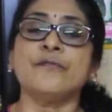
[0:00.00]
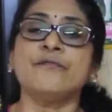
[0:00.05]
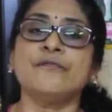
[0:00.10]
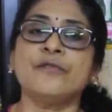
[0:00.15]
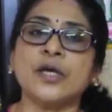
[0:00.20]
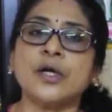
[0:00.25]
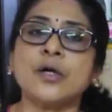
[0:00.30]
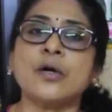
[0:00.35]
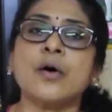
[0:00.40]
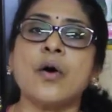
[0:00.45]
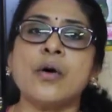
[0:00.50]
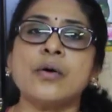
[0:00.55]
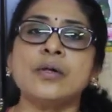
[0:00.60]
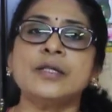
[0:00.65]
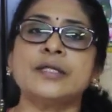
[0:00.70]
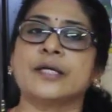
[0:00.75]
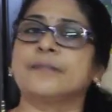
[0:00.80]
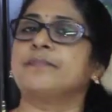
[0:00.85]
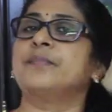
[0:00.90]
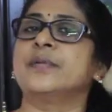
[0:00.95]
we
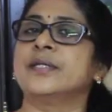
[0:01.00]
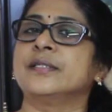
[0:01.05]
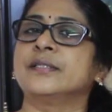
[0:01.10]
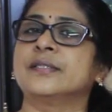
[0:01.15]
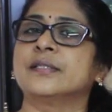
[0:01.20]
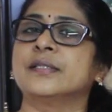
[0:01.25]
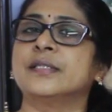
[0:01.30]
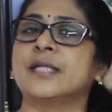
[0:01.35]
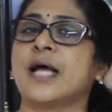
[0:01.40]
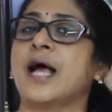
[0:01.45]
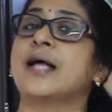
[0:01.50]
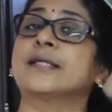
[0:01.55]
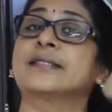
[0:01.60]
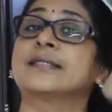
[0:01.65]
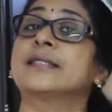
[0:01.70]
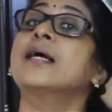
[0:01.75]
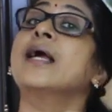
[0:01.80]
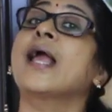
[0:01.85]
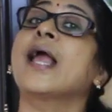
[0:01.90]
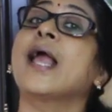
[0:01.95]
call that person
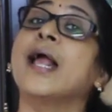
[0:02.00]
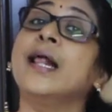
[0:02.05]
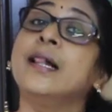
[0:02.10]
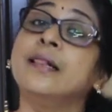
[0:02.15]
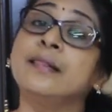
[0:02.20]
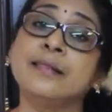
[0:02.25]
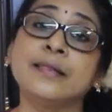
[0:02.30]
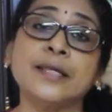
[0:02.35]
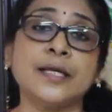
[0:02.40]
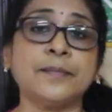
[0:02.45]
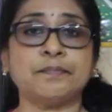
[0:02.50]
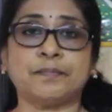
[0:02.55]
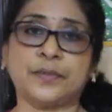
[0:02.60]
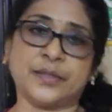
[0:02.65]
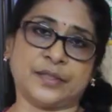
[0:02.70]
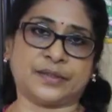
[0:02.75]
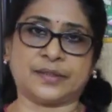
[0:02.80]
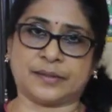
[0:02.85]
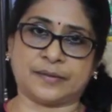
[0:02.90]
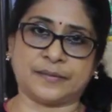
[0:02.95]
as a healthy
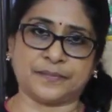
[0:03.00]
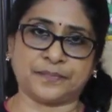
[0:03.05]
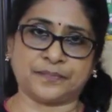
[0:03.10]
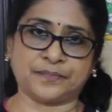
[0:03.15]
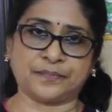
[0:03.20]
person.